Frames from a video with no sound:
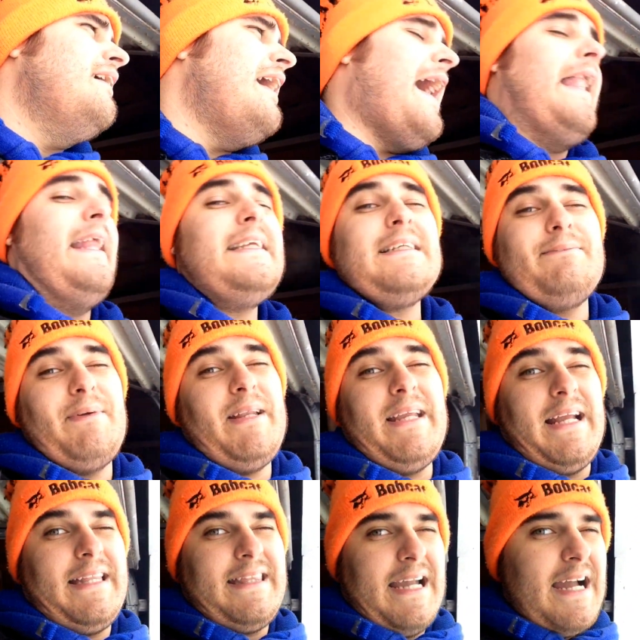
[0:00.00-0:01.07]
At least I'm getting
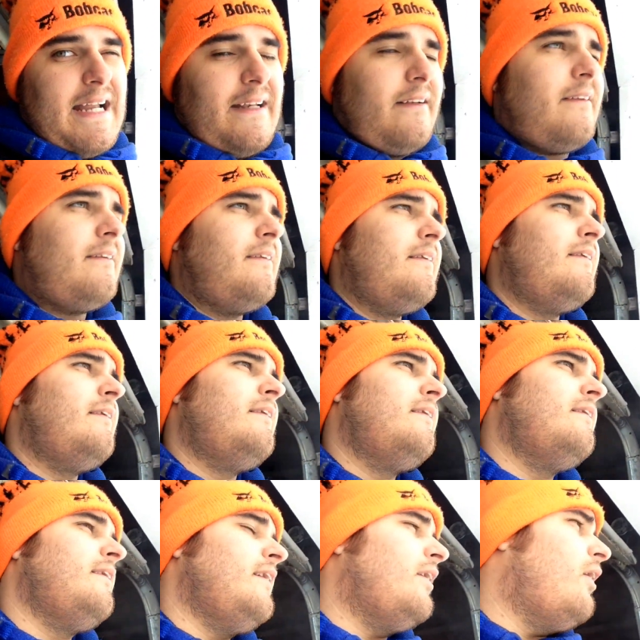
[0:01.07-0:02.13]
it done,
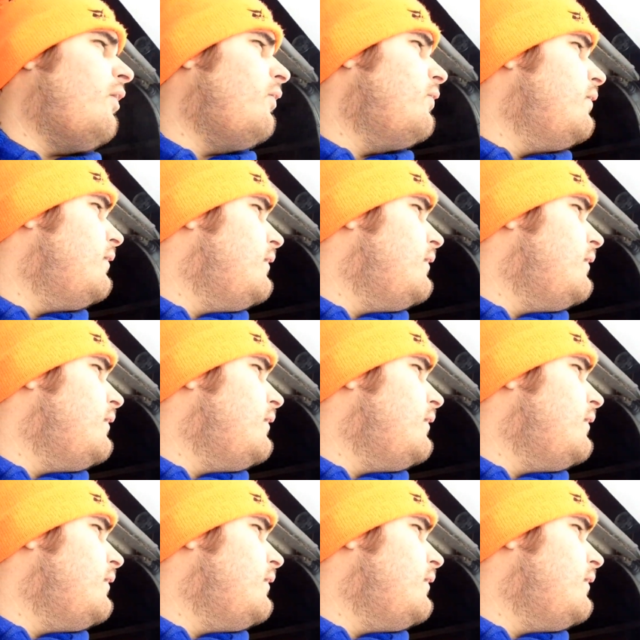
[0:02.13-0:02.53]
you know.